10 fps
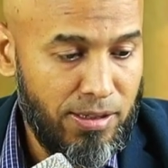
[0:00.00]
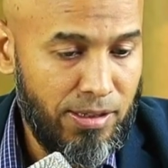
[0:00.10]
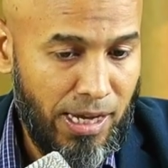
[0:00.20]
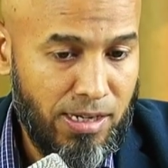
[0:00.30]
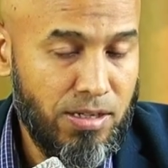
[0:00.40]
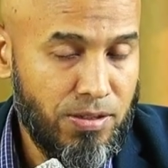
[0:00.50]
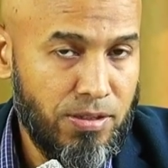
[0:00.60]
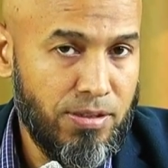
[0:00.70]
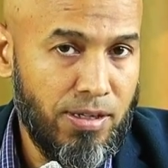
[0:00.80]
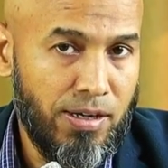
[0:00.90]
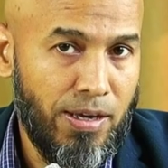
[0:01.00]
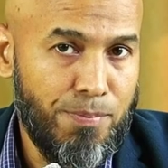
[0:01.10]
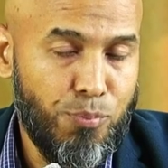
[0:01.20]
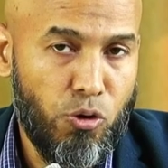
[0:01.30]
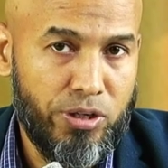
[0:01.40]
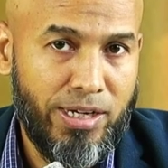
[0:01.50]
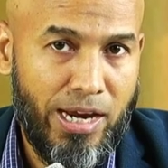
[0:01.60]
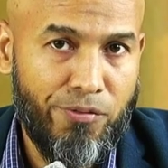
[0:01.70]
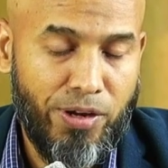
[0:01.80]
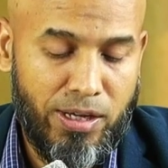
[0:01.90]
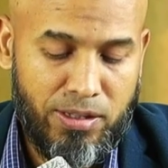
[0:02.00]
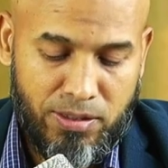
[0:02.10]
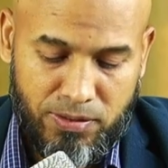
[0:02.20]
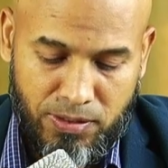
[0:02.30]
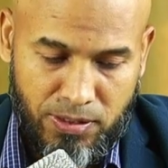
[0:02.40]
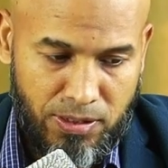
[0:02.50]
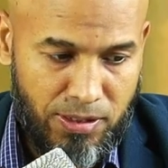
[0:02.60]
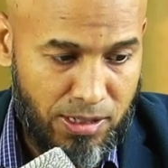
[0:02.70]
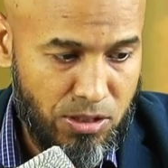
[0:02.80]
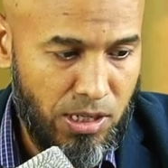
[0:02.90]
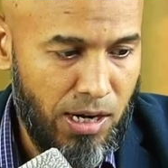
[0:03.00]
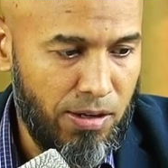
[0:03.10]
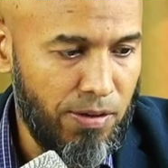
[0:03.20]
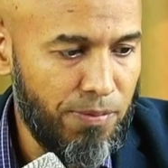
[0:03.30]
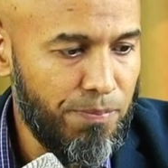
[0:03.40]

that is the important area. Let's learn.